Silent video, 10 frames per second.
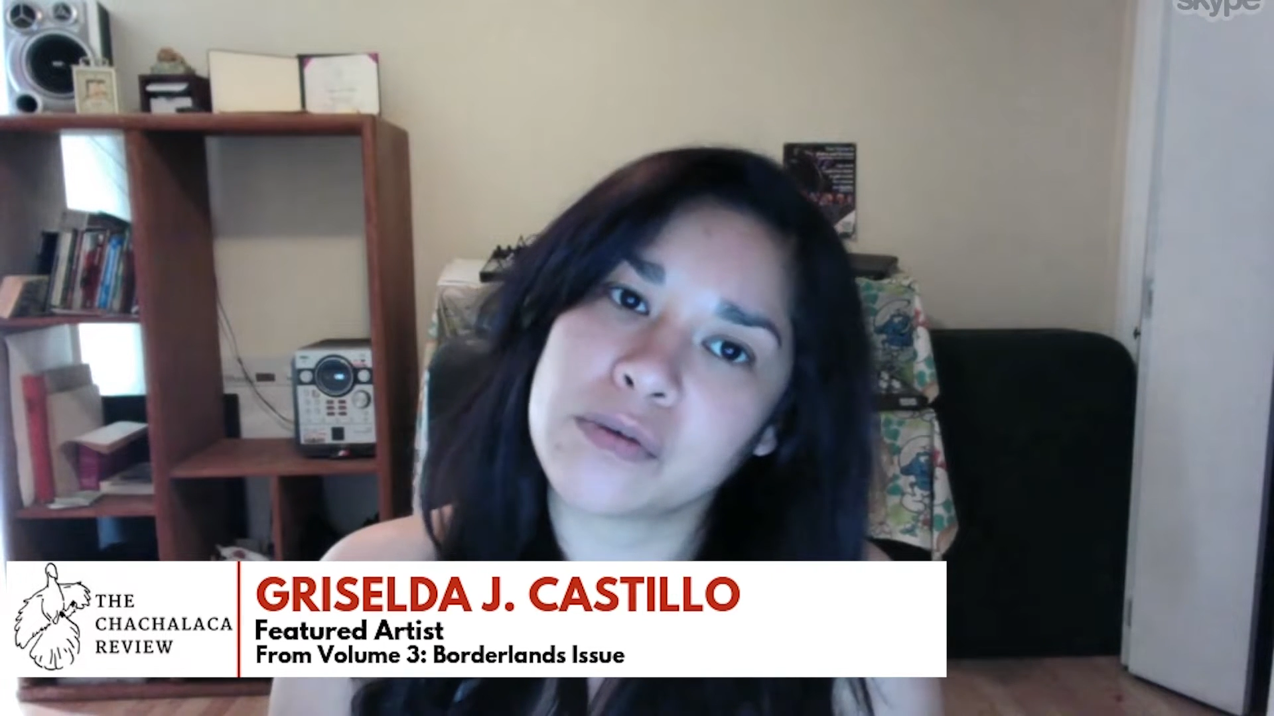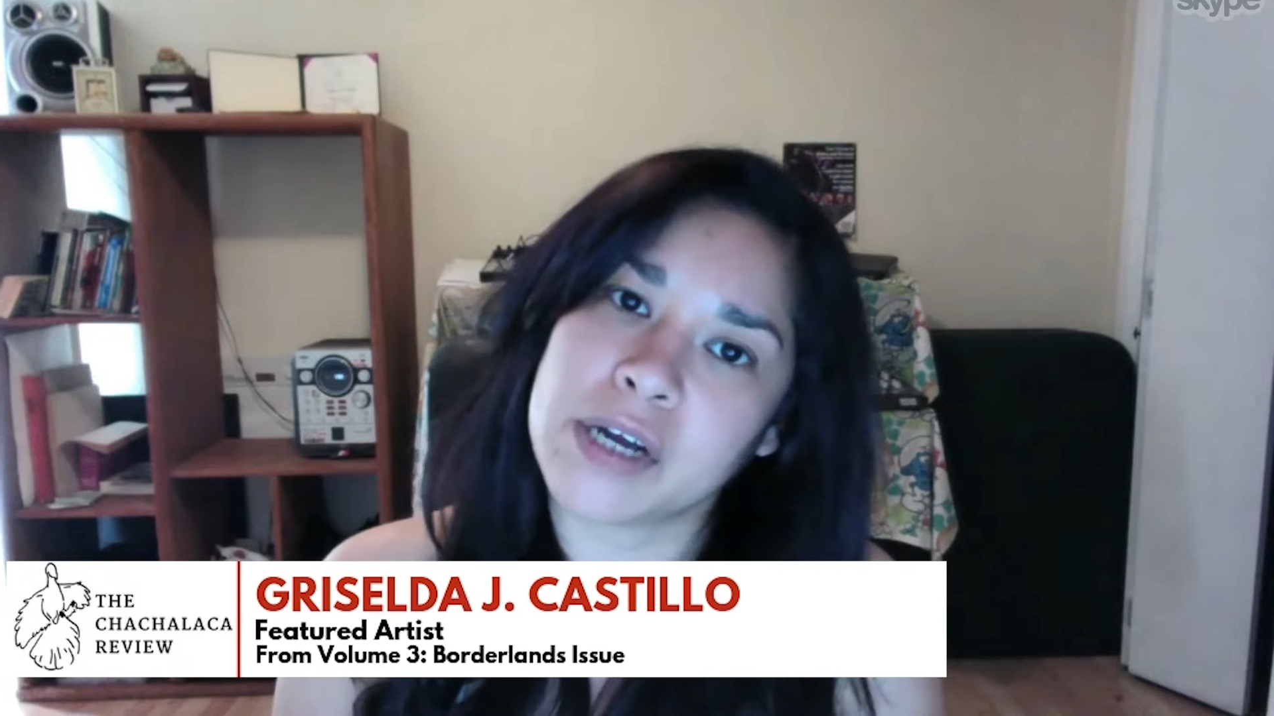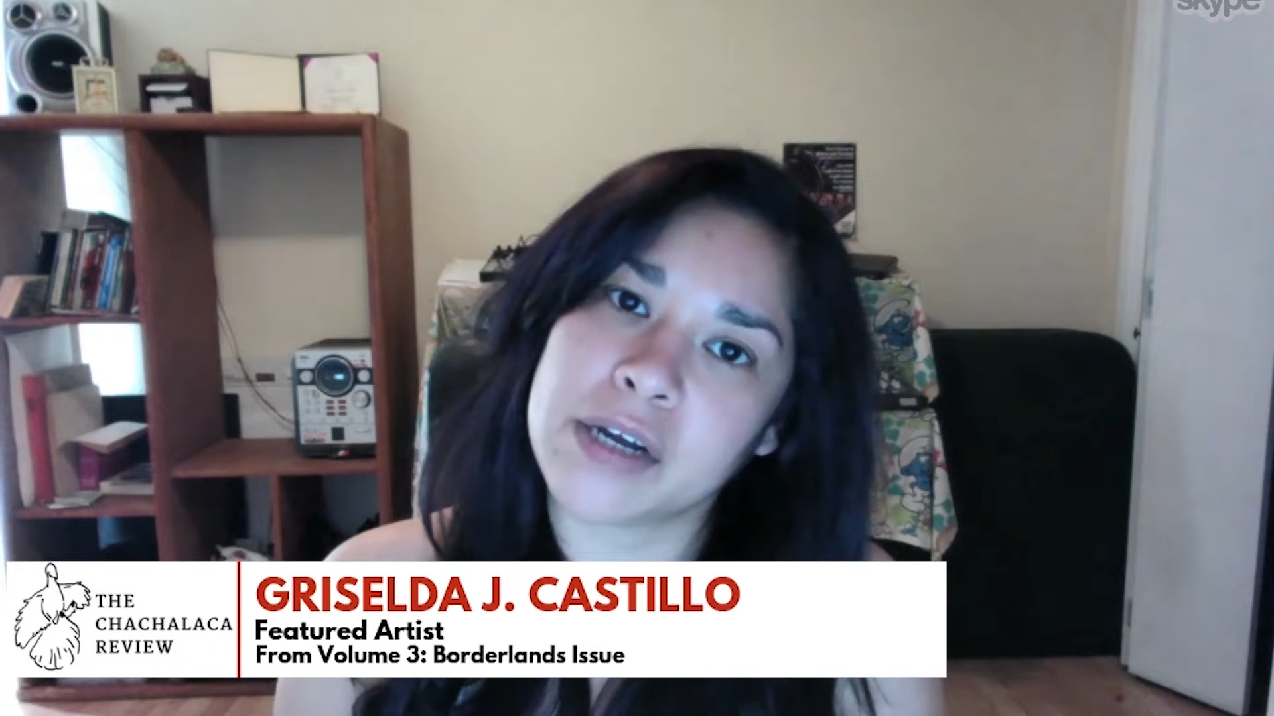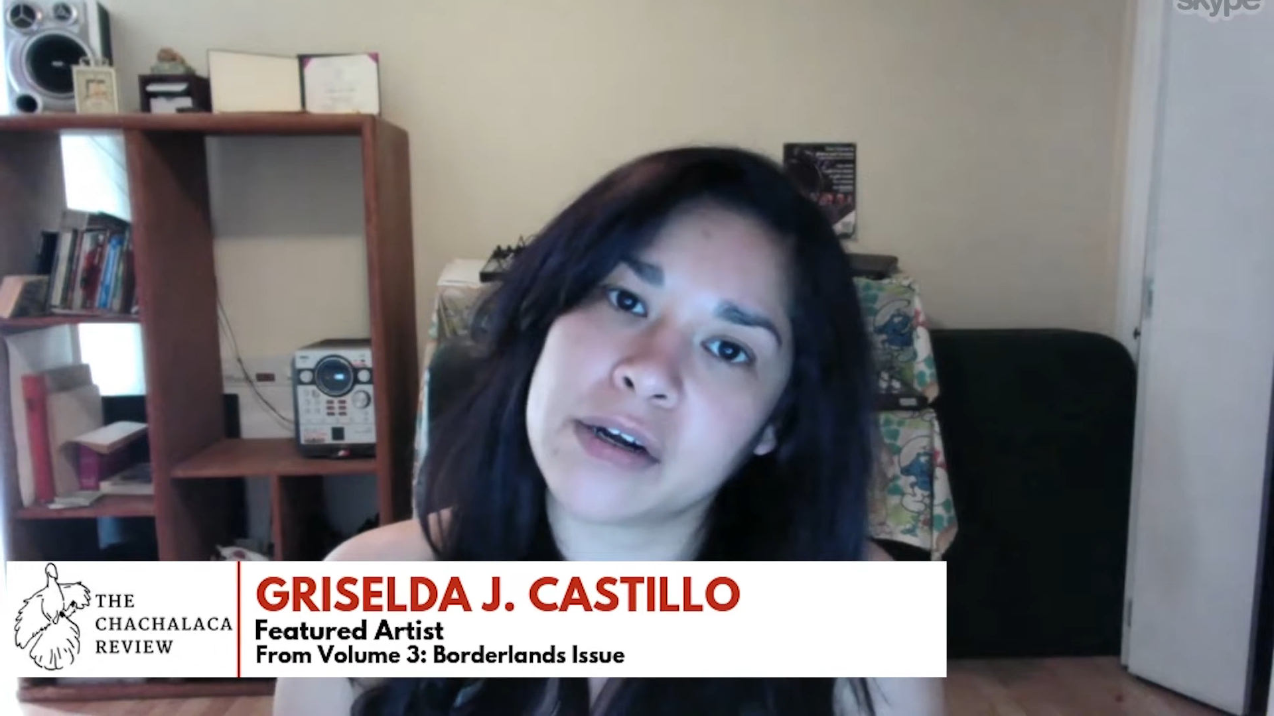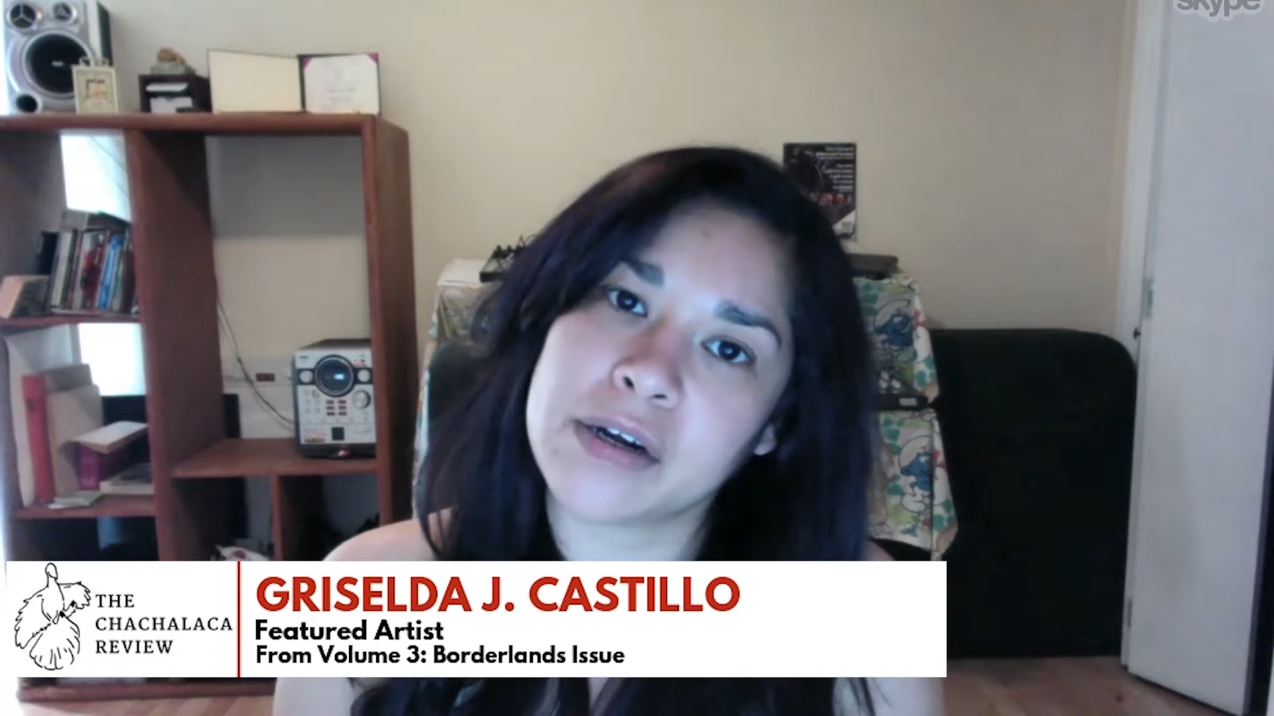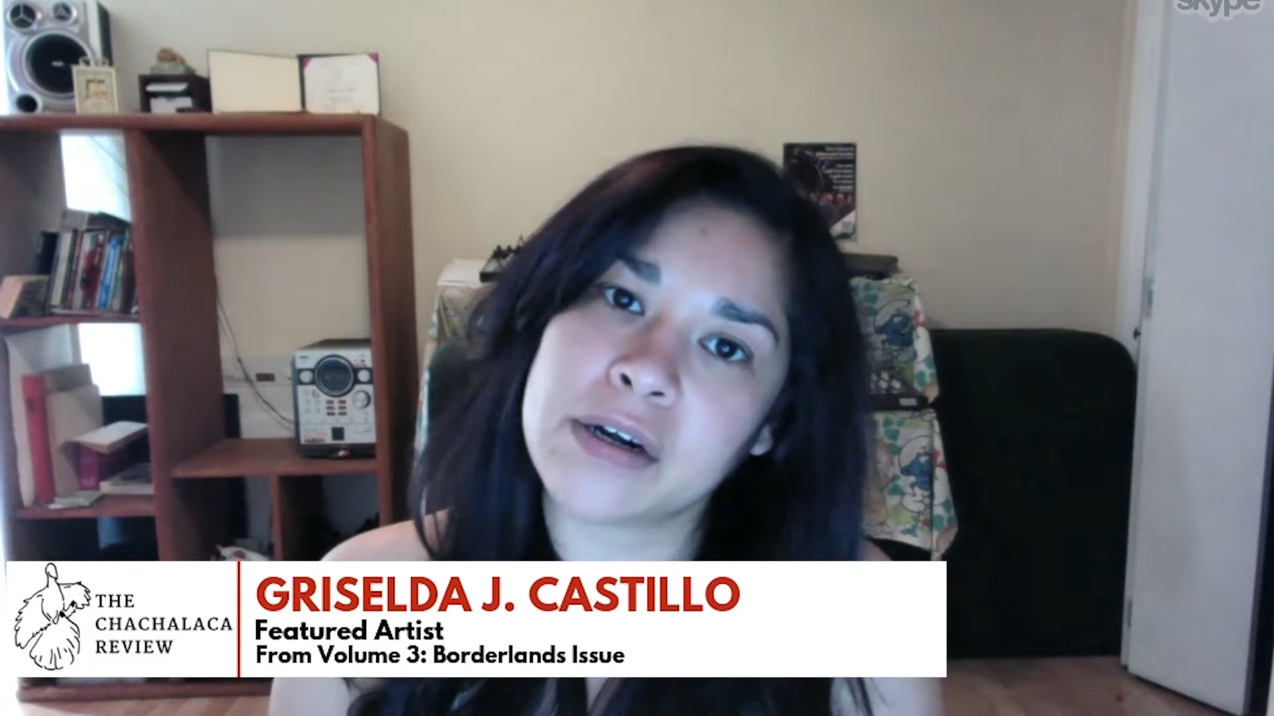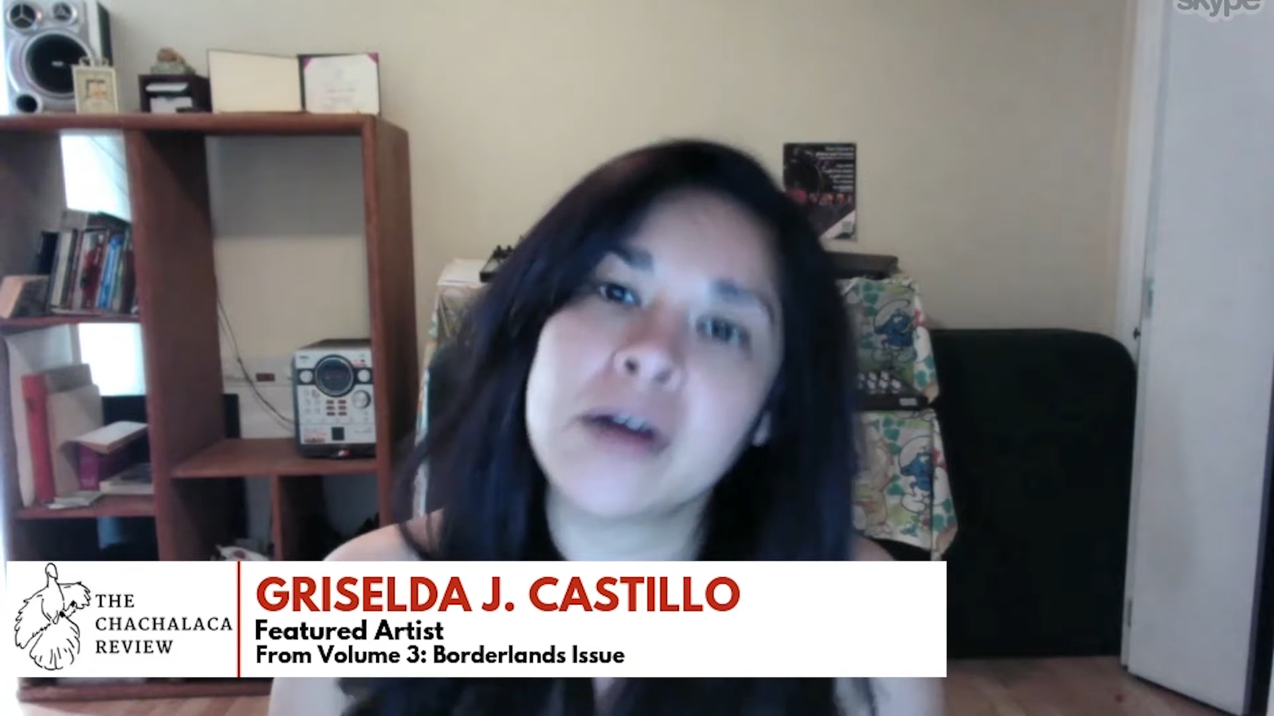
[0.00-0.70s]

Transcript: writer,